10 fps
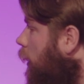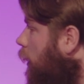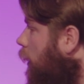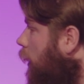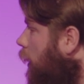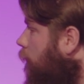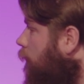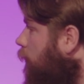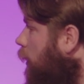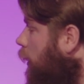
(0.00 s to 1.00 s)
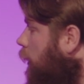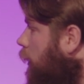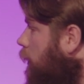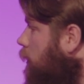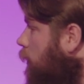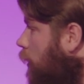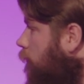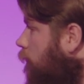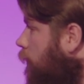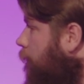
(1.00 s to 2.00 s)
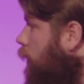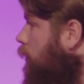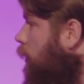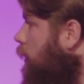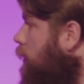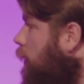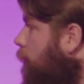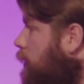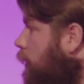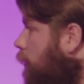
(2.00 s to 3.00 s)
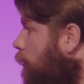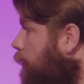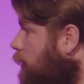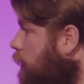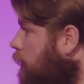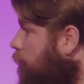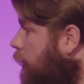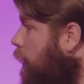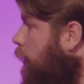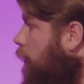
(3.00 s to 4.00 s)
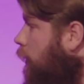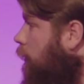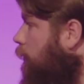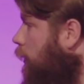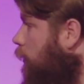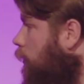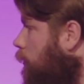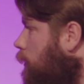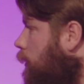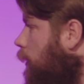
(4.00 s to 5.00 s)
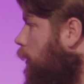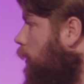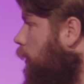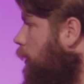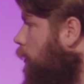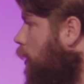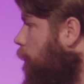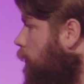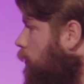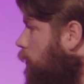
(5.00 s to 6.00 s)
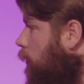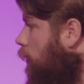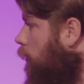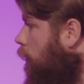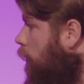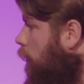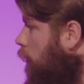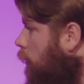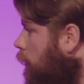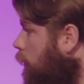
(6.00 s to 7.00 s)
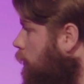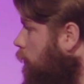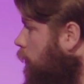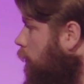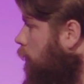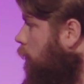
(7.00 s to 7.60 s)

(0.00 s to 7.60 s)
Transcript: after I kick this off. So I'm setting up a BTC Pay. It includes an e-commerce store. Let's do it.